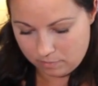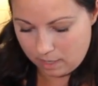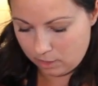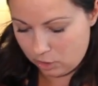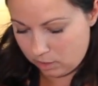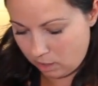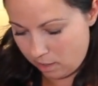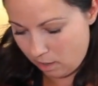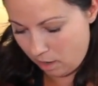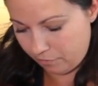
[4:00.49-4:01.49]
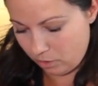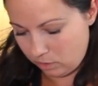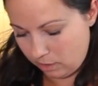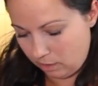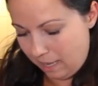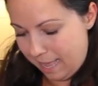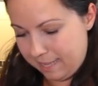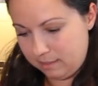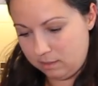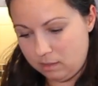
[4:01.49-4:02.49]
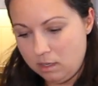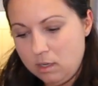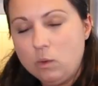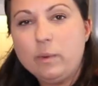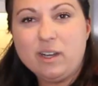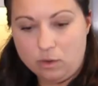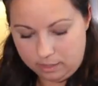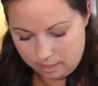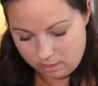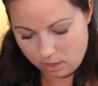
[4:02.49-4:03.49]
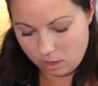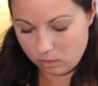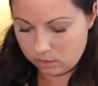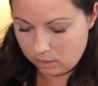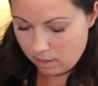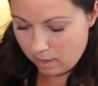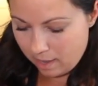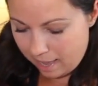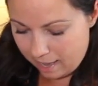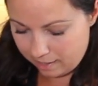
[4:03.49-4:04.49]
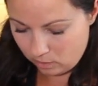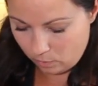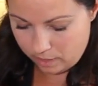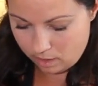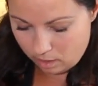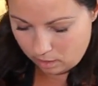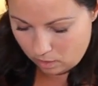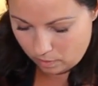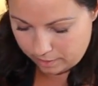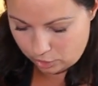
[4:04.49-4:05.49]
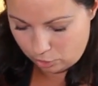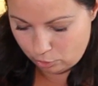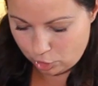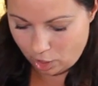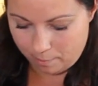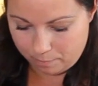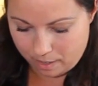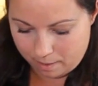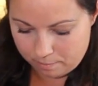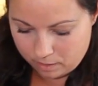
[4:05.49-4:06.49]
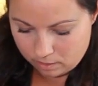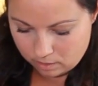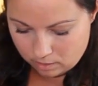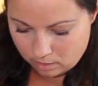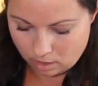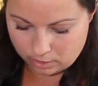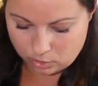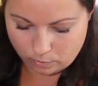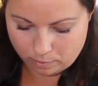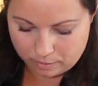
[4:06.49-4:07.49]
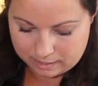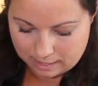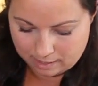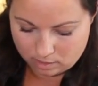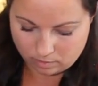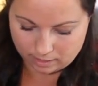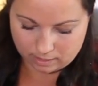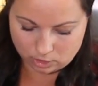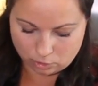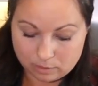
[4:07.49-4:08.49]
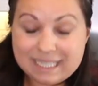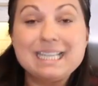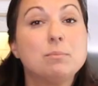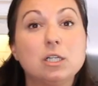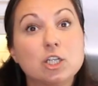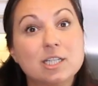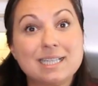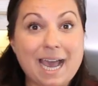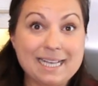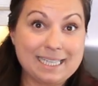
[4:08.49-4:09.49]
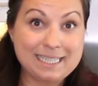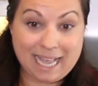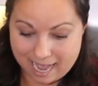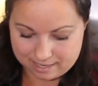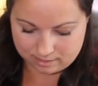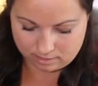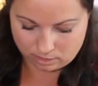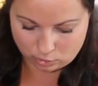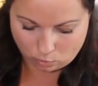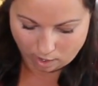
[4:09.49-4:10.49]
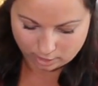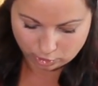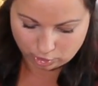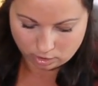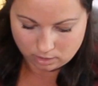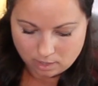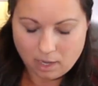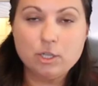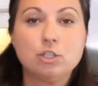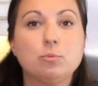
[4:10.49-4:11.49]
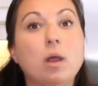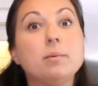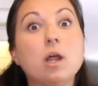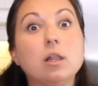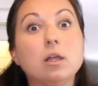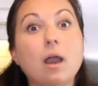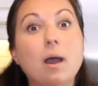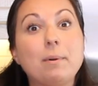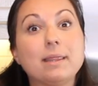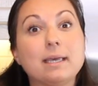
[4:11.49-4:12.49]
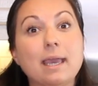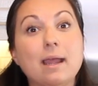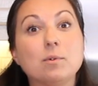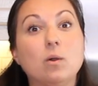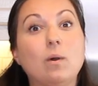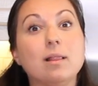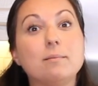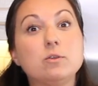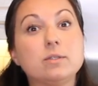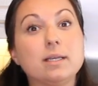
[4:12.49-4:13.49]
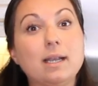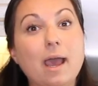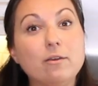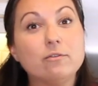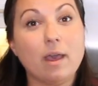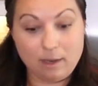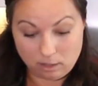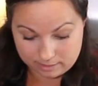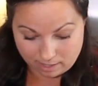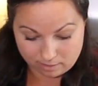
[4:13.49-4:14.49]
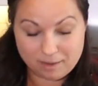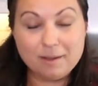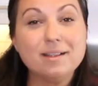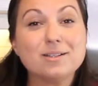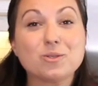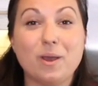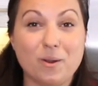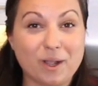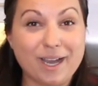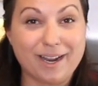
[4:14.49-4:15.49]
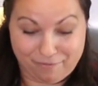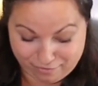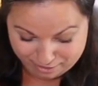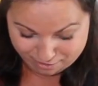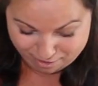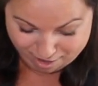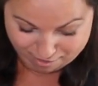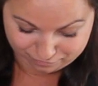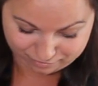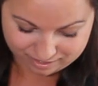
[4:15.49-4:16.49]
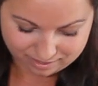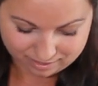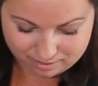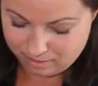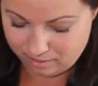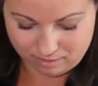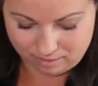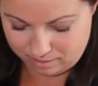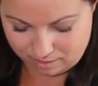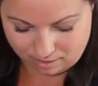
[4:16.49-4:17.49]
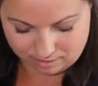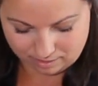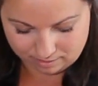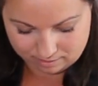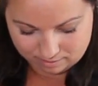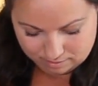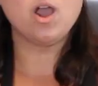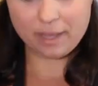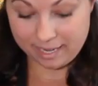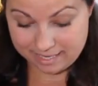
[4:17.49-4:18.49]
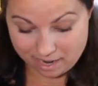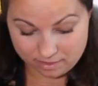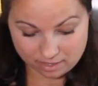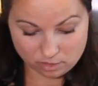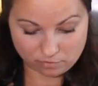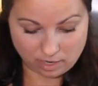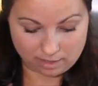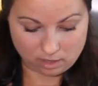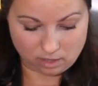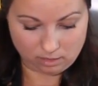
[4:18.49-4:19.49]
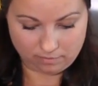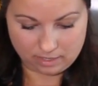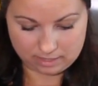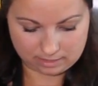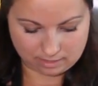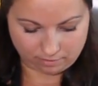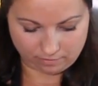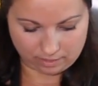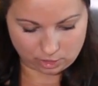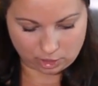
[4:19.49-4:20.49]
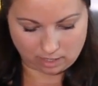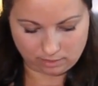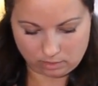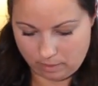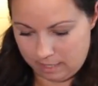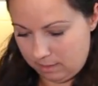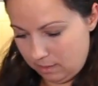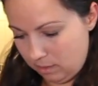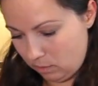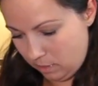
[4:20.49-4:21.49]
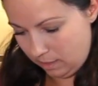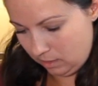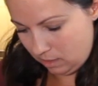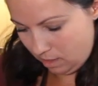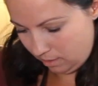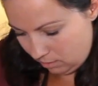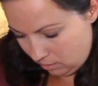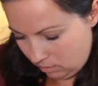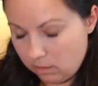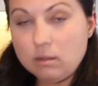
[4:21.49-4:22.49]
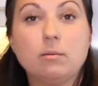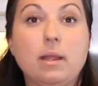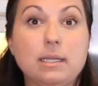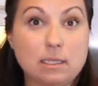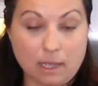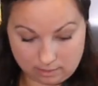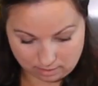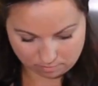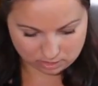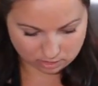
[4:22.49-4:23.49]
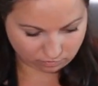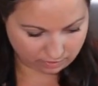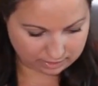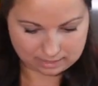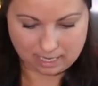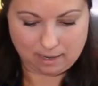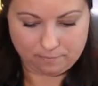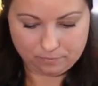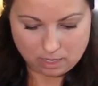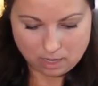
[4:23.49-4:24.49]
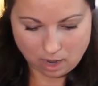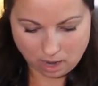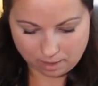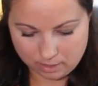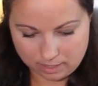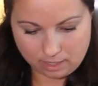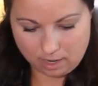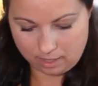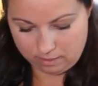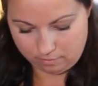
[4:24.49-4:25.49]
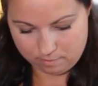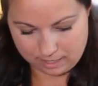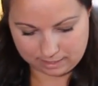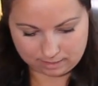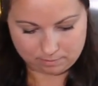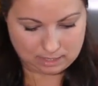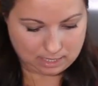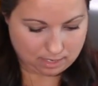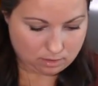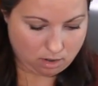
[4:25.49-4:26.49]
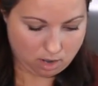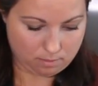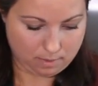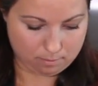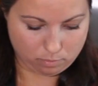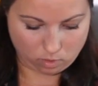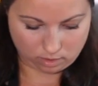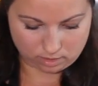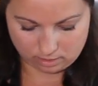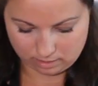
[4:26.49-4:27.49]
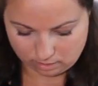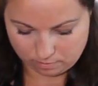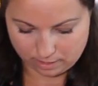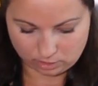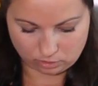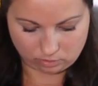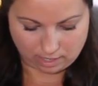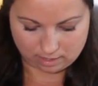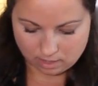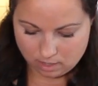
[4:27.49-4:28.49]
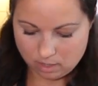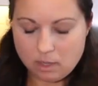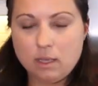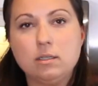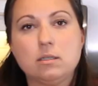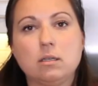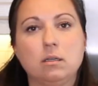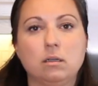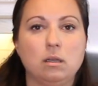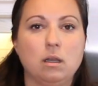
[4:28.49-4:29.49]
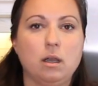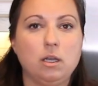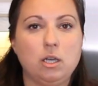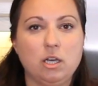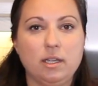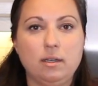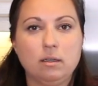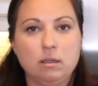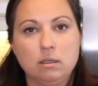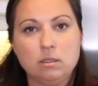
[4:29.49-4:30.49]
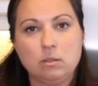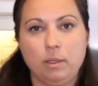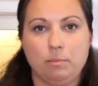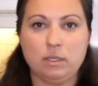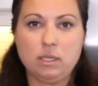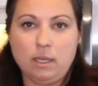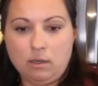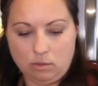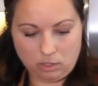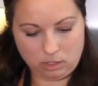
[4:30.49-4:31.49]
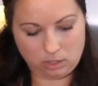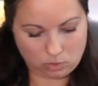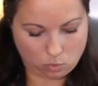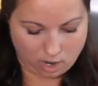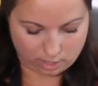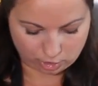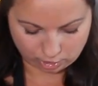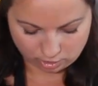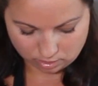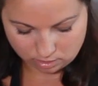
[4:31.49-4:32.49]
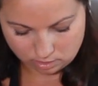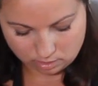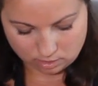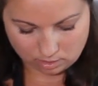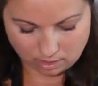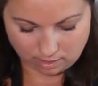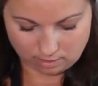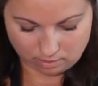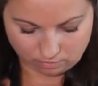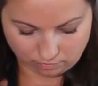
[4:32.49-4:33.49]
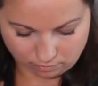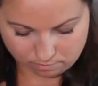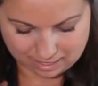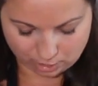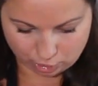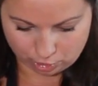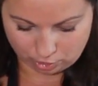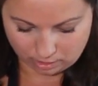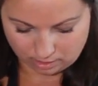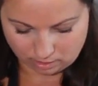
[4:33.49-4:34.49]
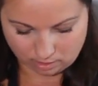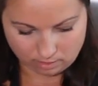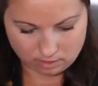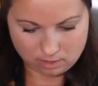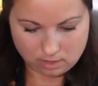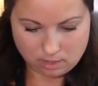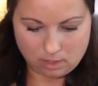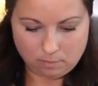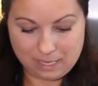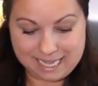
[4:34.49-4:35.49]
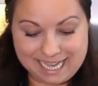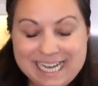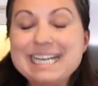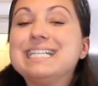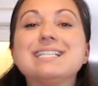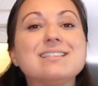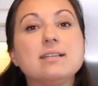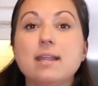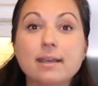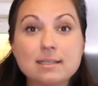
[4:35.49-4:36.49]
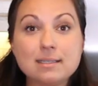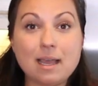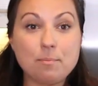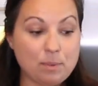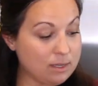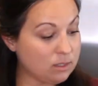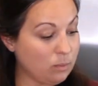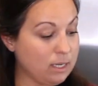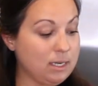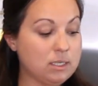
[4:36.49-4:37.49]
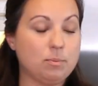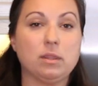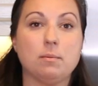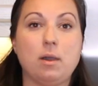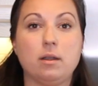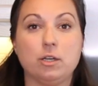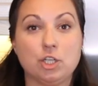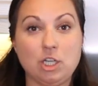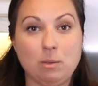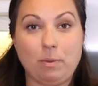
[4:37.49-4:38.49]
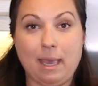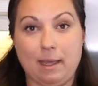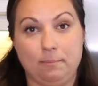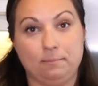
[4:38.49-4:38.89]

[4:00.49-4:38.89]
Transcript: thing, just cut off those little ends. We don't need those. And we are going to chop up our sweet potato into similar sizes as the squash. I should probably not look up at the camera while I'm using a knife and look down at it so I don't cut a finger off. Oh golly. Okay, now that you've got all of this stuff in chunks, wait, this one is not the right size. Let me just fix that up. I'm gonna kind of mix them together on my board a little bit so that it's a good sweet potato to squash kind of mixture here, because the next step is we need to put them on our sheet pan.